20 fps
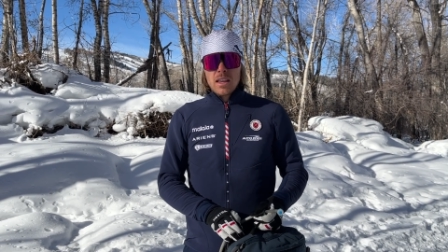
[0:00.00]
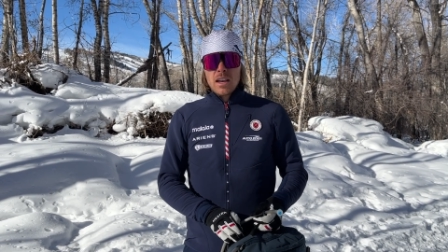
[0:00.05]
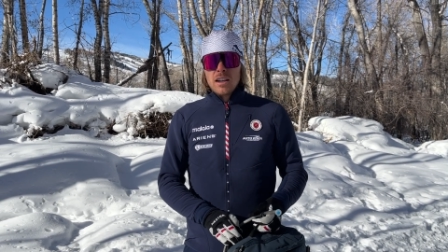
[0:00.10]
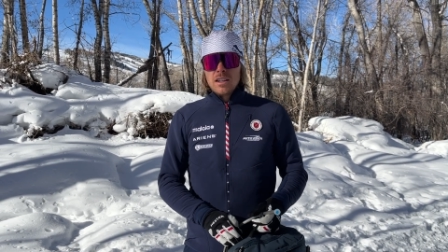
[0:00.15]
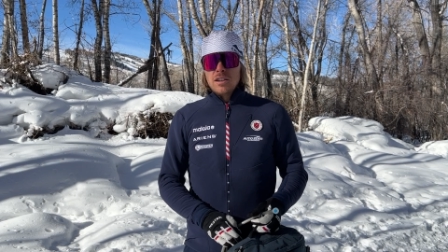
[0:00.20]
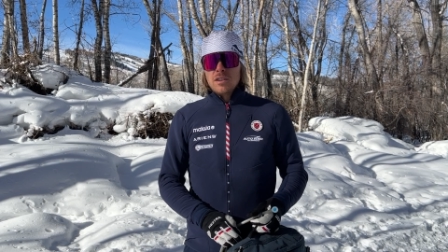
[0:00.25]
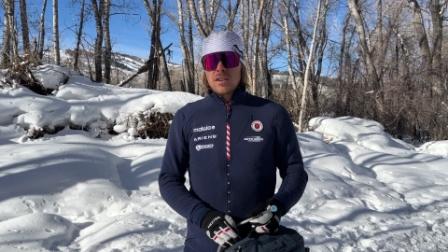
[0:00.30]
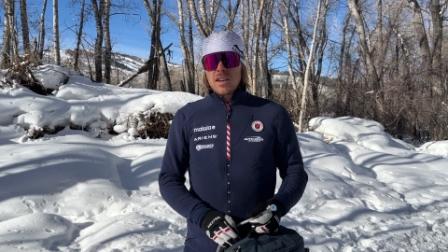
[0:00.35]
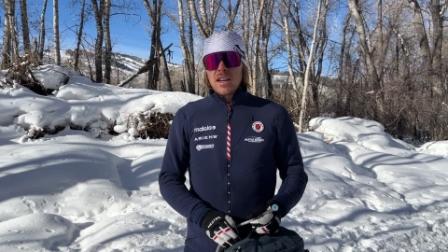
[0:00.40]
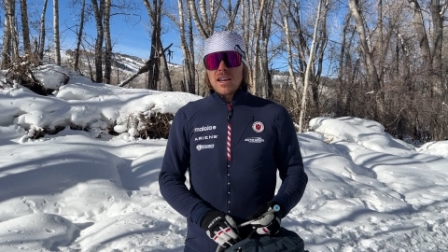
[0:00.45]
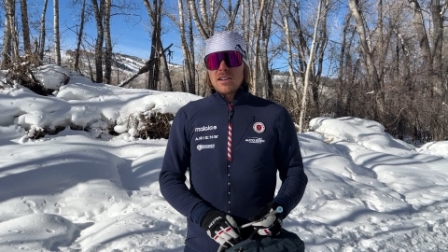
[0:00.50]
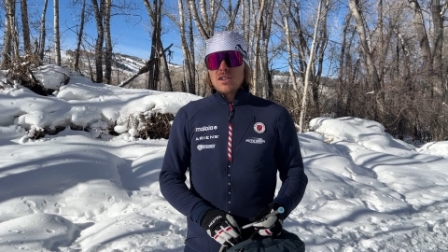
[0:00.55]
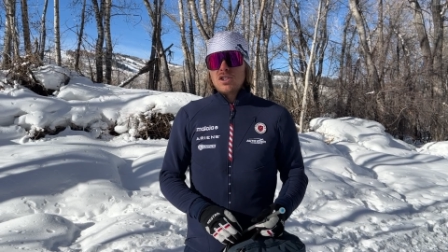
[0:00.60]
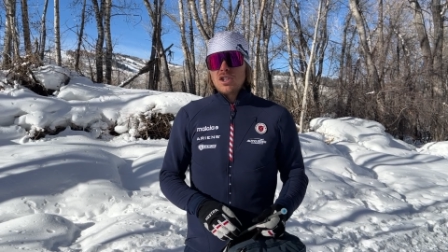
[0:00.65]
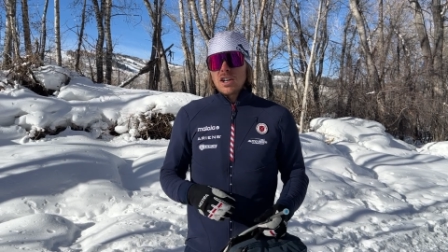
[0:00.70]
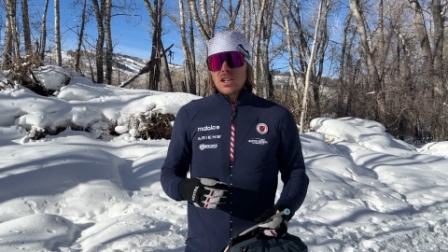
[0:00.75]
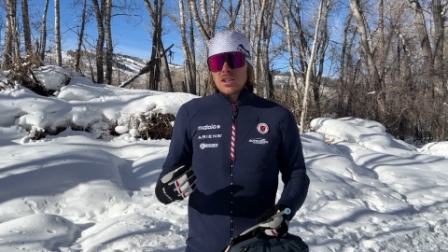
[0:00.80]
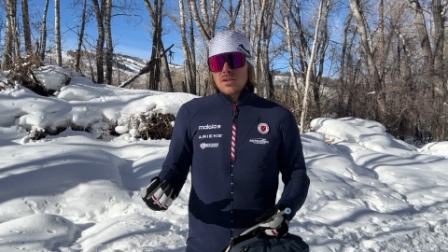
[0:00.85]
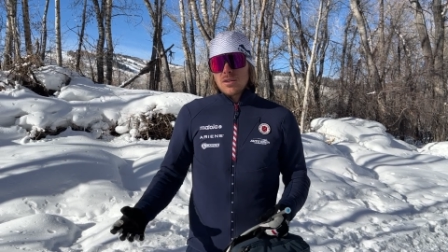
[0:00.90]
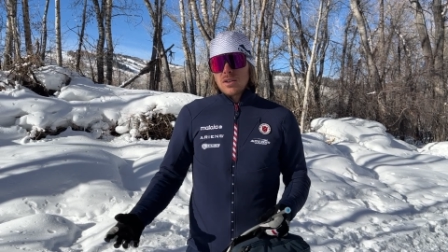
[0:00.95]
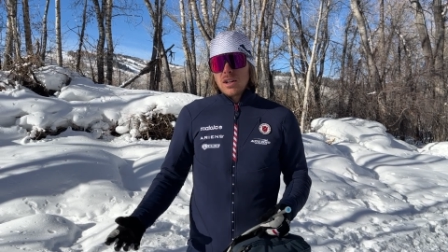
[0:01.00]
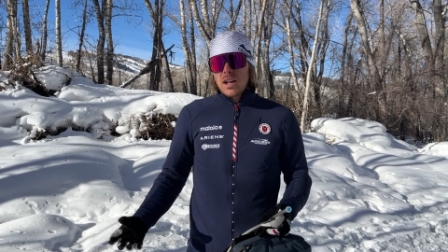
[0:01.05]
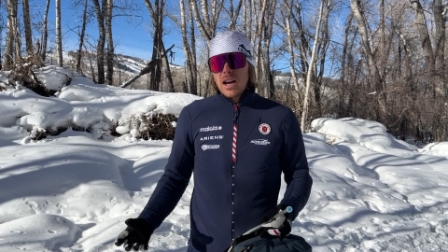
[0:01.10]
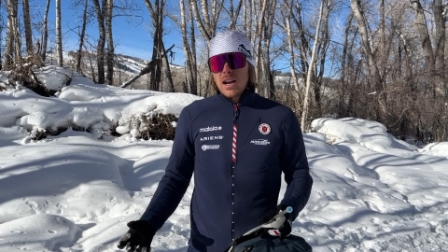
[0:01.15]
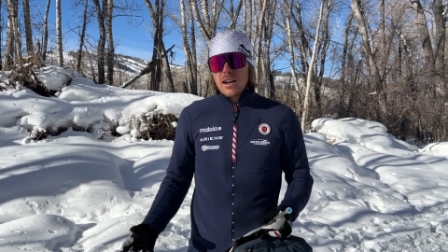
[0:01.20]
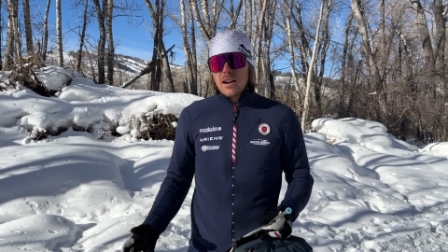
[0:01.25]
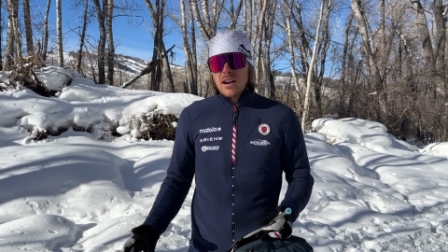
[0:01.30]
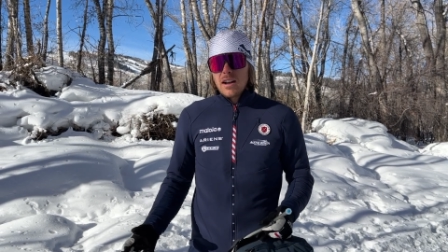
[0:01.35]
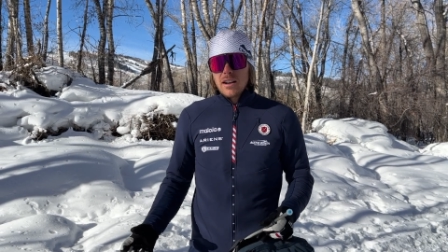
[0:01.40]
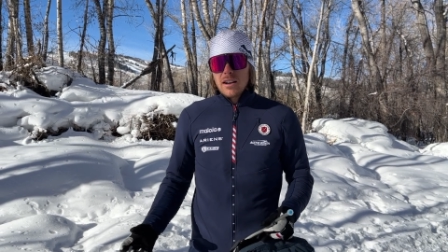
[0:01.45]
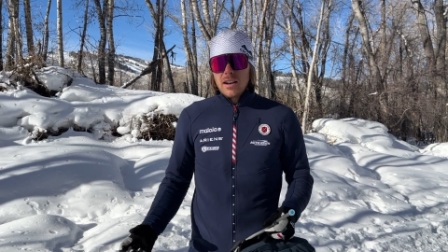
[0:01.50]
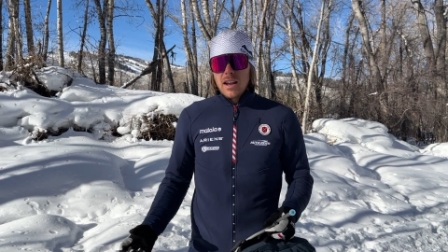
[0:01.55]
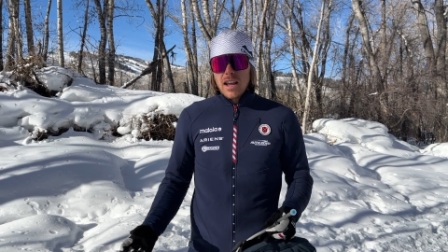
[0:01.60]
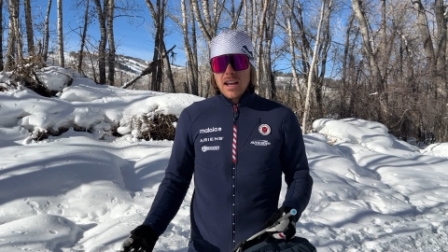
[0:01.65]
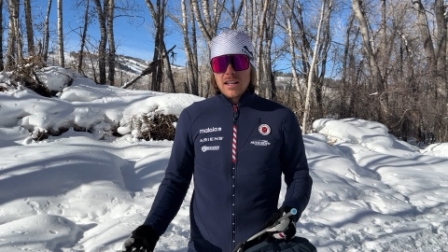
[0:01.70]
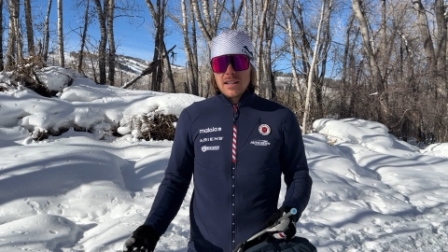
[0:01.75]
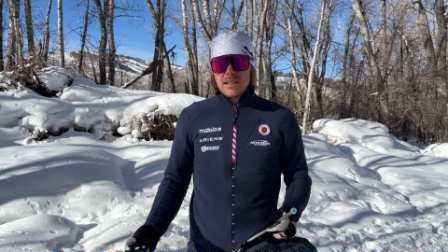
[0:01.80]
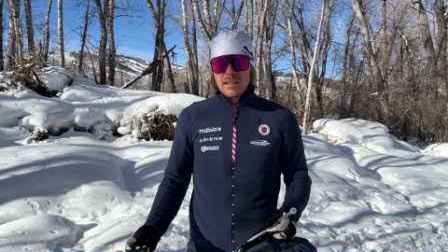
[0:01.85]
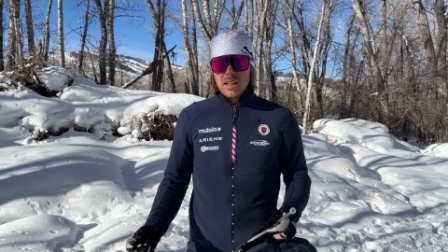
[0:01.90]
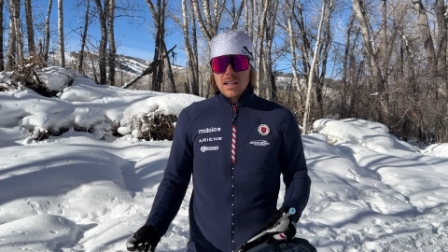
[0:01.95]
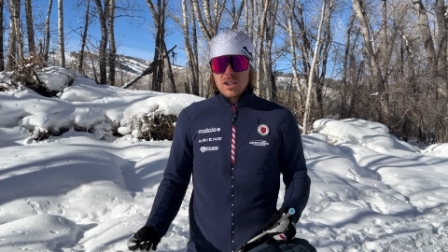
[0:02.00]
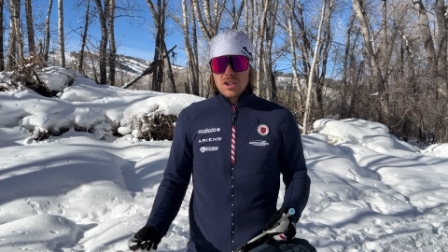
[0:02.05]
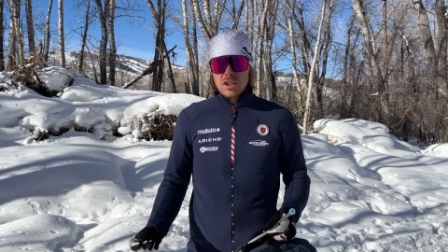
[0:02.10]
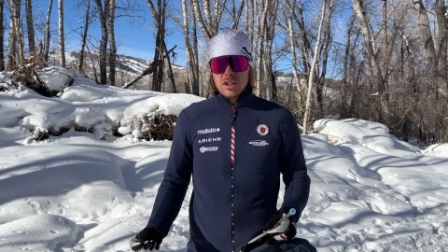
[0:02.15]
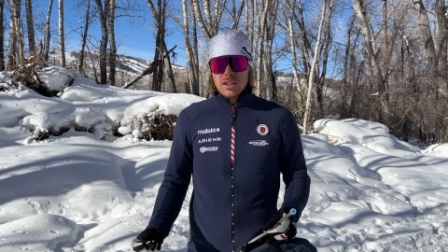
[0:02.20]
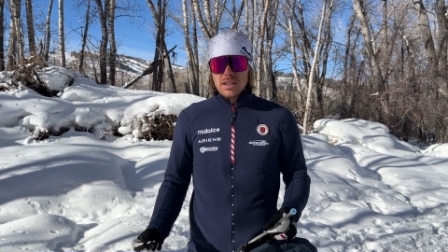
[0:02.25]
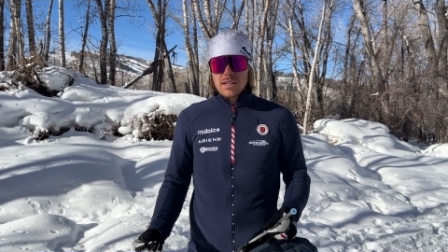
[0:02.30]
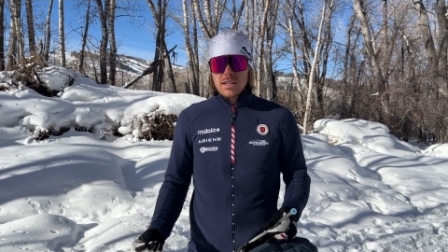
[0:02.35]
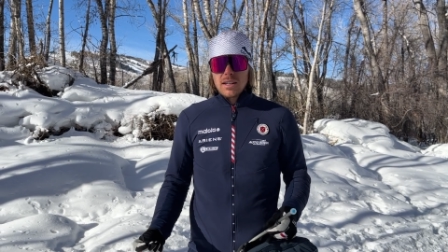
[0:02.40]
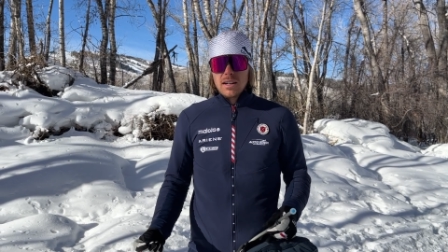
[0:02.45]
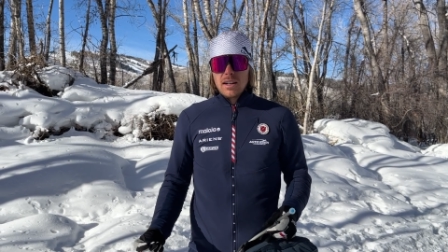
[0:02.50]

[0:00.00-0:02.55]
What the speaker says: you can't just rely on aid stations.